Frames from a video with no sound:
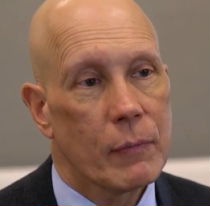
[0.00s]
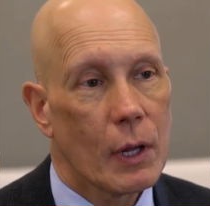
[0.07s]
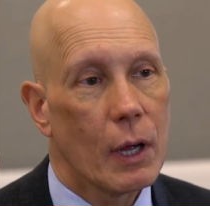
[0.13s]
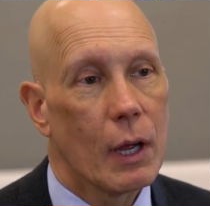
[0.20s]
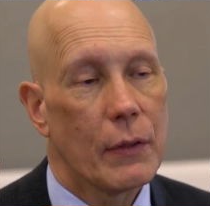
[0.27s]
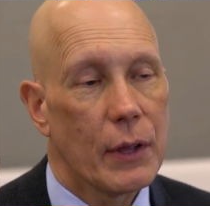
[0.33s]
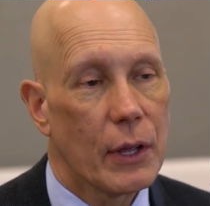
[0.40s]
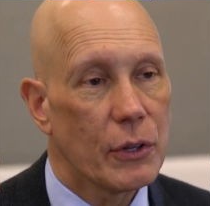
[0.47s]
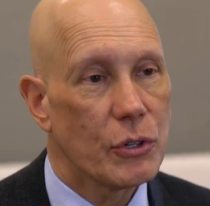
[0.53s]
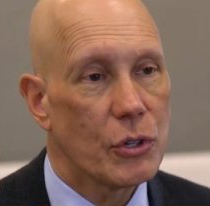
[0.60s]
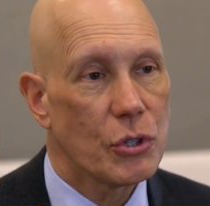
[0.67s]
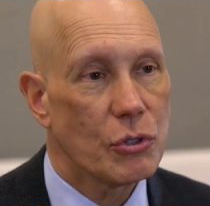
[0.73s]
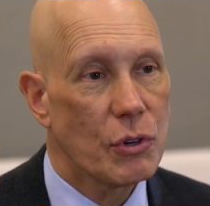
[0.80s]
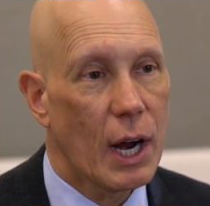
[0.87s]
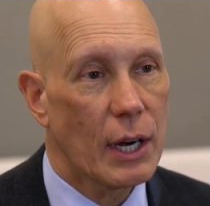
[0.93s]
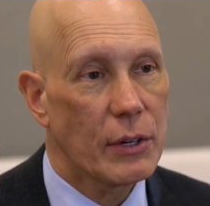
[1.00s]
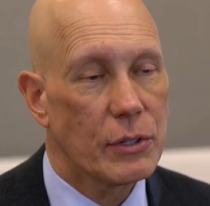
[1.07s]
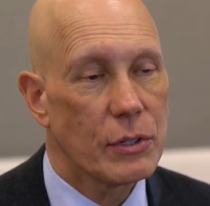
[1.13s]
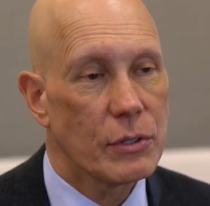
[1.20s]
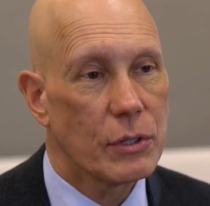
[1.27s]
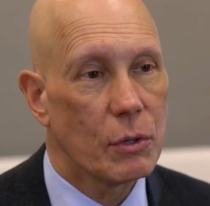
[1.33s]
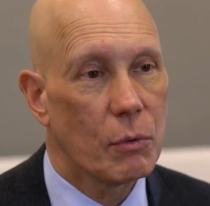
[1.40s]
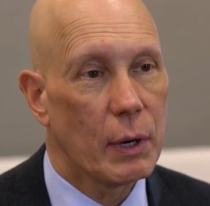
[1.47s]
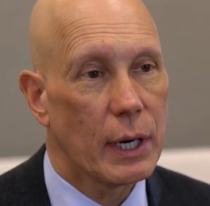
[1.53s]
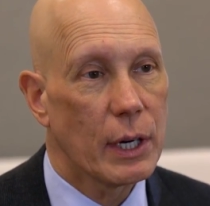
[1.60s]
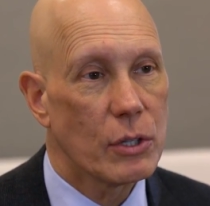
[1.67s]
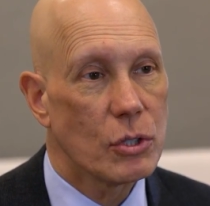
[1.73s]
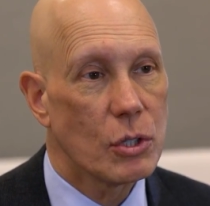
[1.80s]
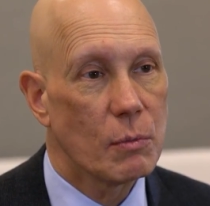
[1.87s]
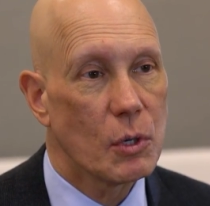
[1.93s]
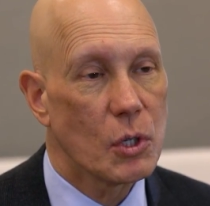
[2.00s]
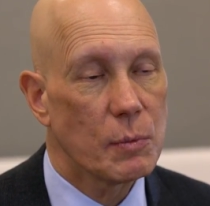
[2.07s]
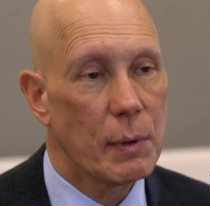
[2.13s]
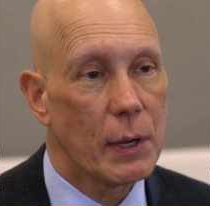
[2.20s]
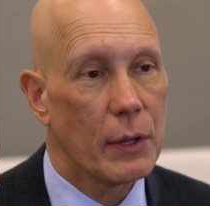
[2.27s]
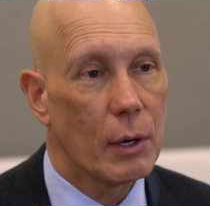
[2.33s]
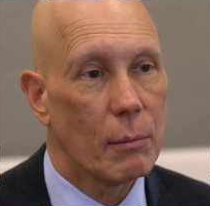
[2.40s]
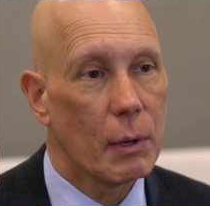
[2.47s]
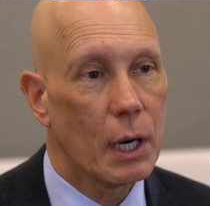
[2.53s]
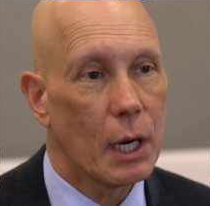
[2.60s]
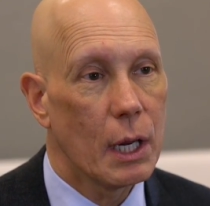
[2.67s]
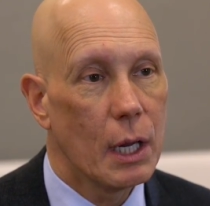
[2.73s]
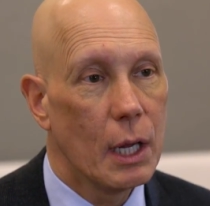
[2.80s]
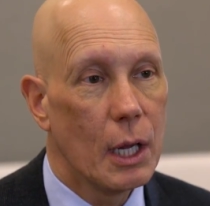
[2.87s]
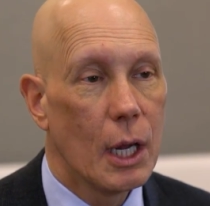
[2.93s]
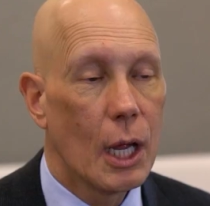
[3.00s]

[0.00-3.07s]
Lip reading: the other distractions in the way consumers spend their money.